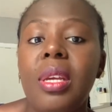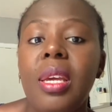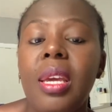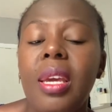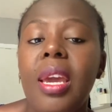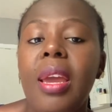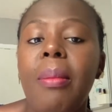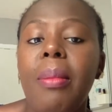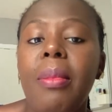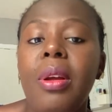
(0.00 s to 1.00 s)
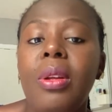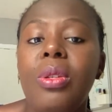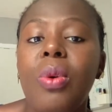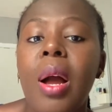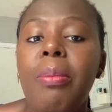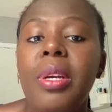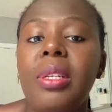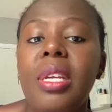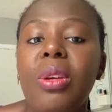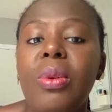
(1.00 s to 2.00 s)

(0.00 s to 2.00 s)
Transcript: he came to our building.